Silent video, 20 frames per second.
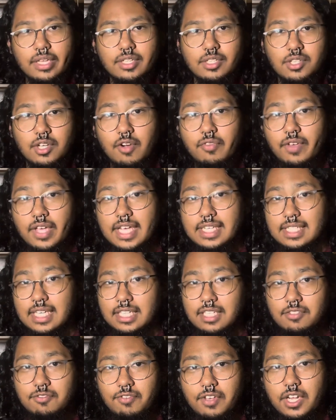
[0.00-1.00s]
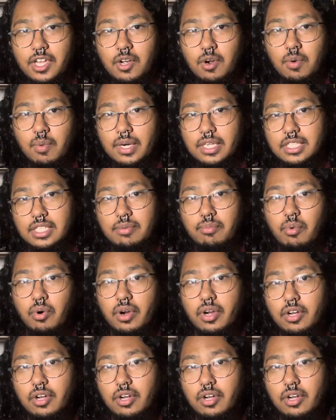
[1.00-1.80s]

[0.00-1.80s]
So if you guys like this video or want to see more